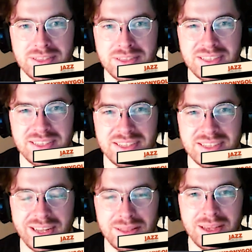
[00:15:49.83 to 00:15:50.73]
this is
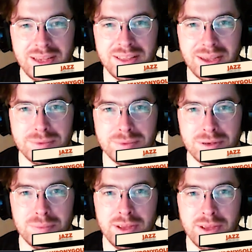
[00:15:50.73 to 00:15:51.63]
exactly how the game was
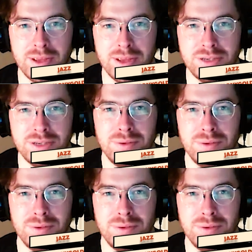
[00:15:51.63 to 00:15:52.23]
going to play, John?